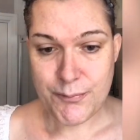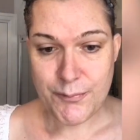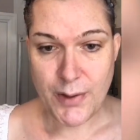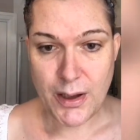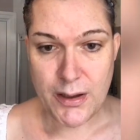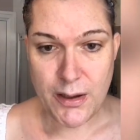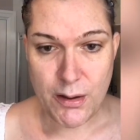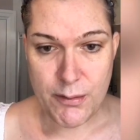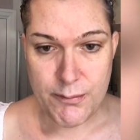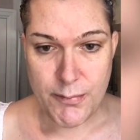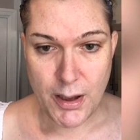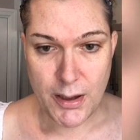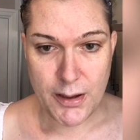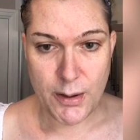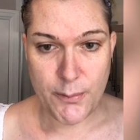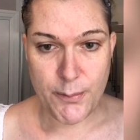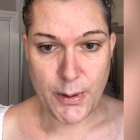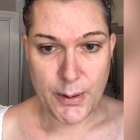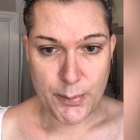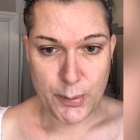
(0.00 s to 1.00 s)
I don't
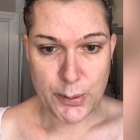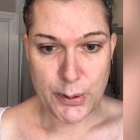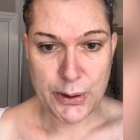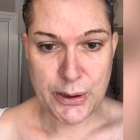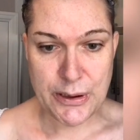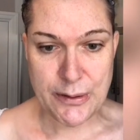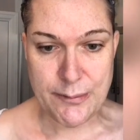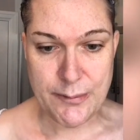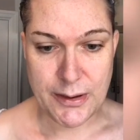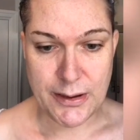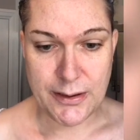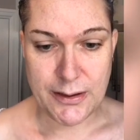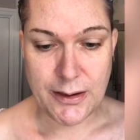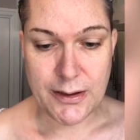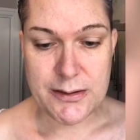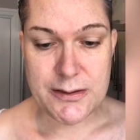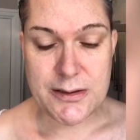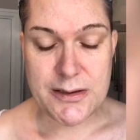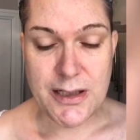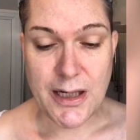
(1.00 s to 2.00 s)
mind that people look at me
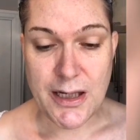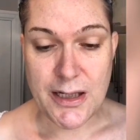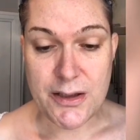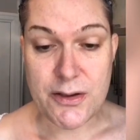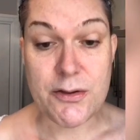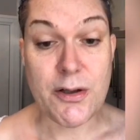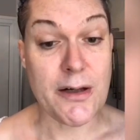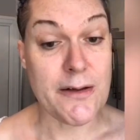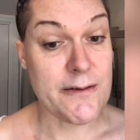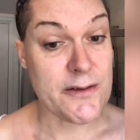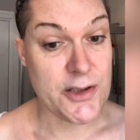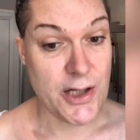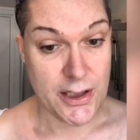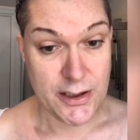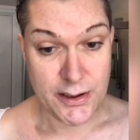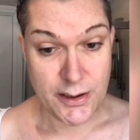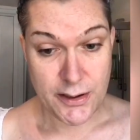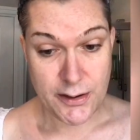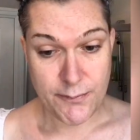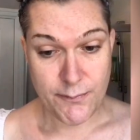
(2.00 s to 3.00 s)
and say
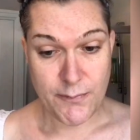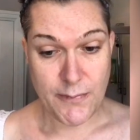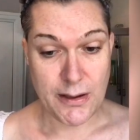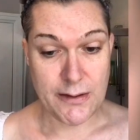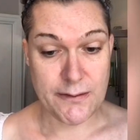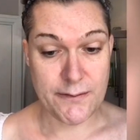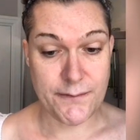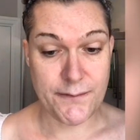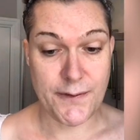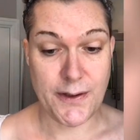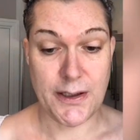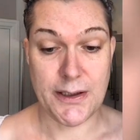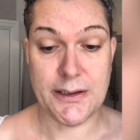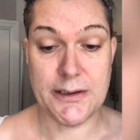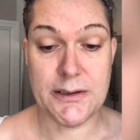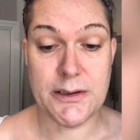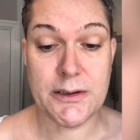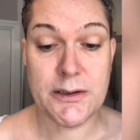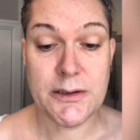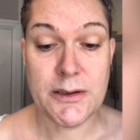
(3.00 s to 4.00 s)
transgender, that's
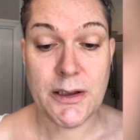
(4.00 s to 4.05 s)
fine.